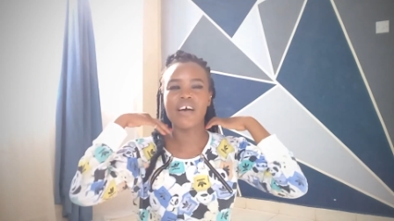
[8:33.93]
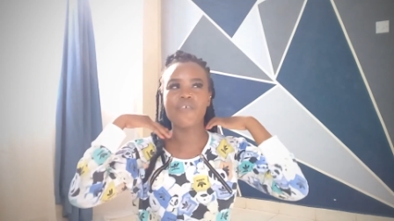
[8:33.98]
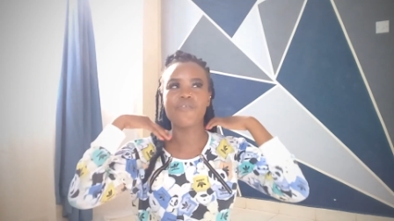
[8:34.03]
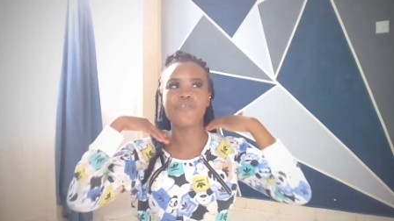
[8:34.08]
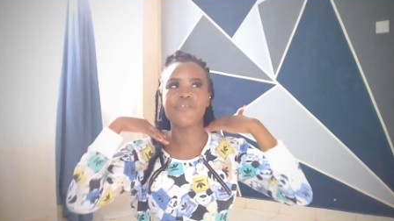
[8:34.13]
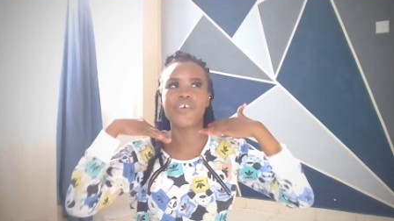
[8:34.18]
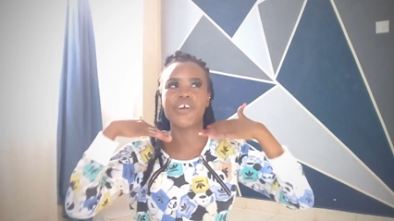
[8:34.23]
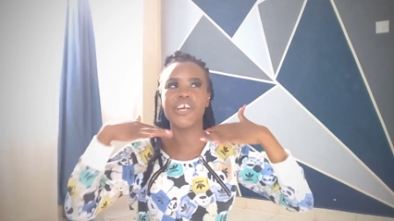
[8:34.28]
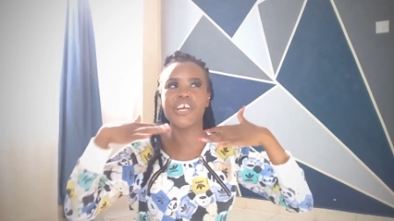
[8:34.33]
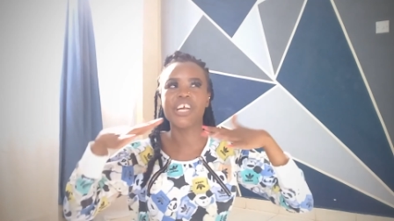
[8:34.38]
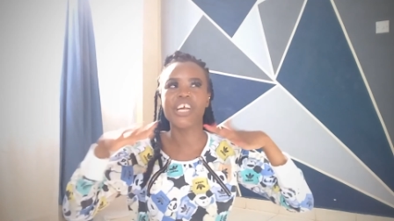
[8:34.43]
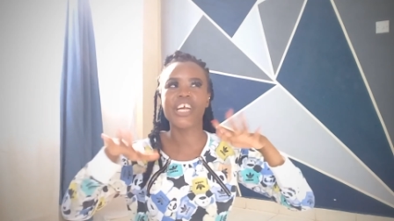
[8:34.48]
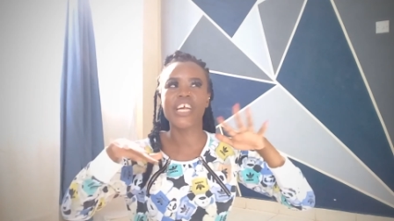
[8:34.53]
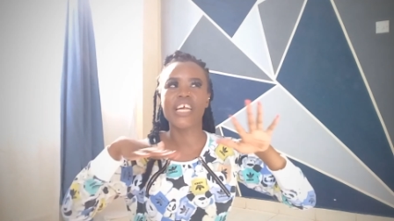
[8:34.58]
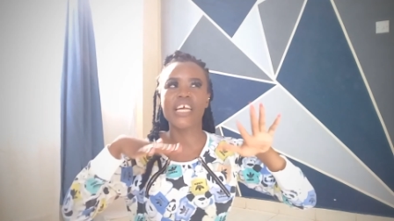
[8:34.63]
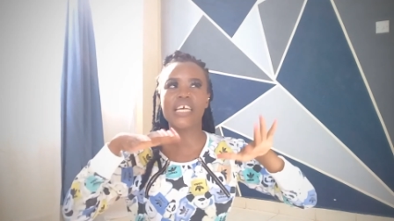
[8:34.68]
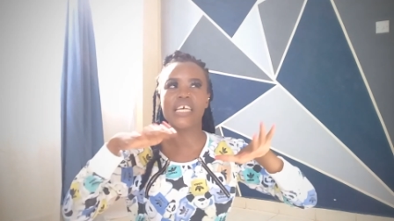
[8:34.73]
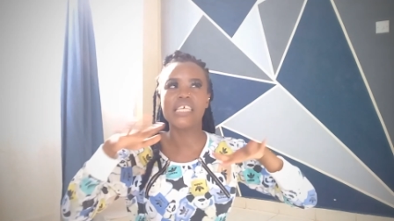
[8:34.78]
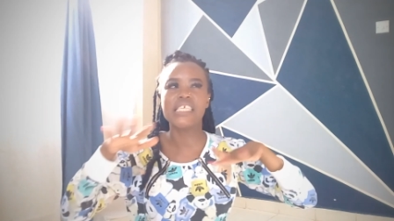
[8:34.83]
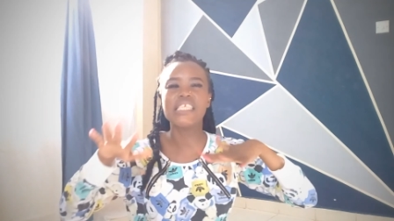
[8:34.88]
a
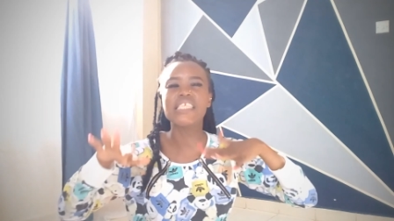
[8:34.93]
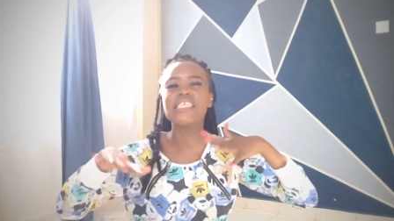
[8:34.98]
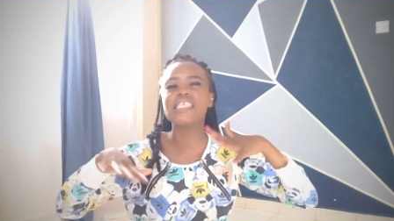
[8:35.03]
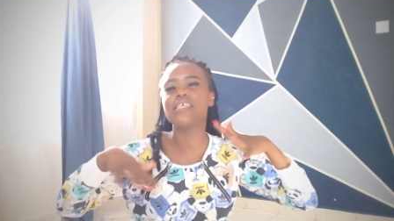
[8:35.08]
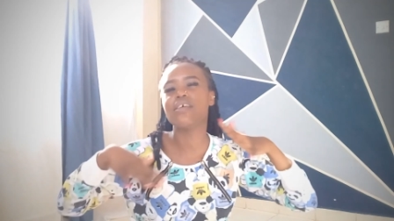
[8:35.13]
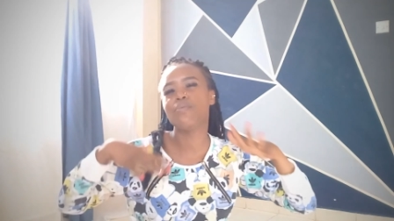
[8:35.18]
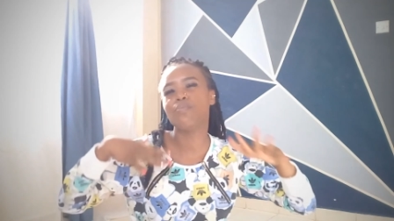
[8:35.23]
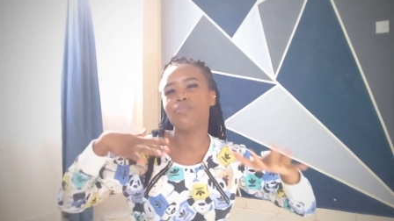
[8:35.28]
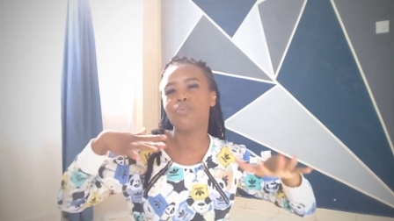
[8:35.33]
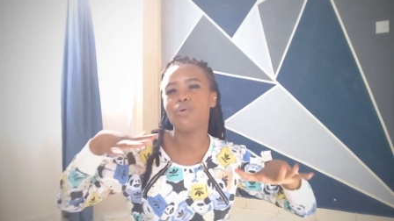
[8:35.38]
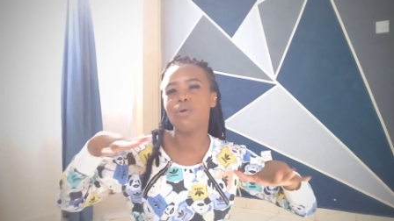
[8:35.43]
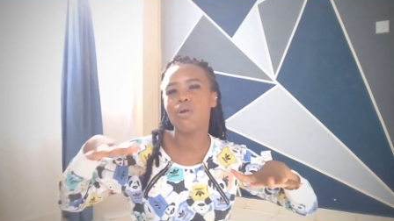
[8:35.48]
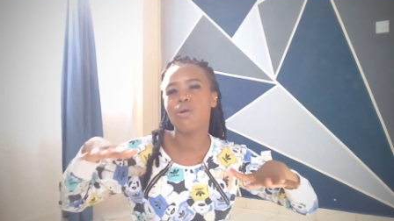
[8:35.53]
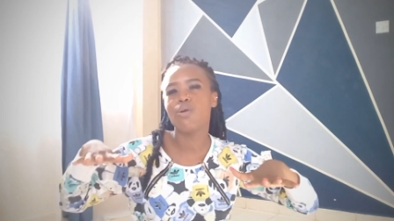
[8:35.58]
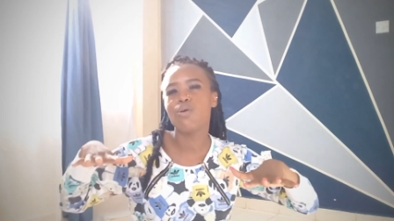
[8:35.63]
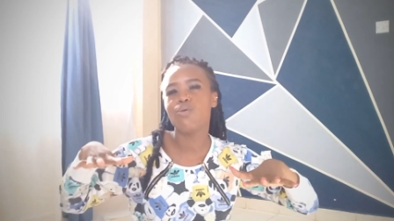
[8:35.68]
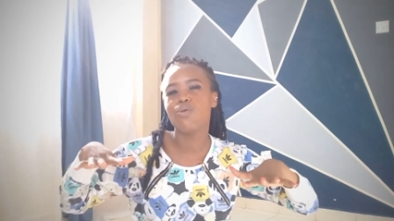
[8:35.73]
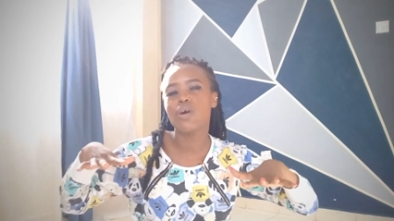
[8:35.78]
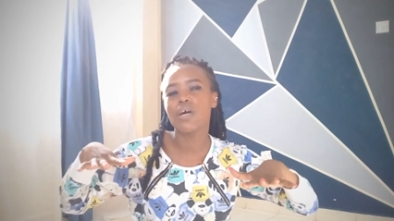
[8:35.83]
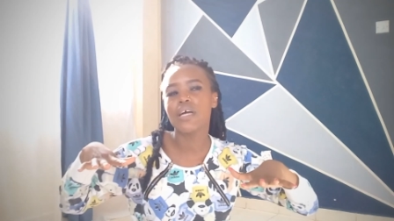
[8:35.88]
very simple
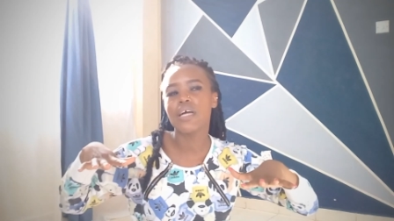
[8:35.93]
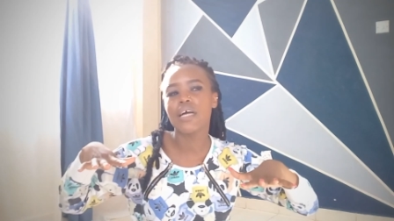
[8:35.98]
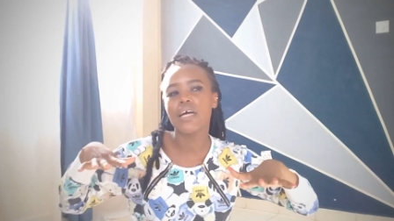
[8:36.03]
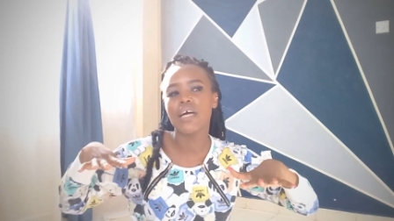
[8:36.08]
look,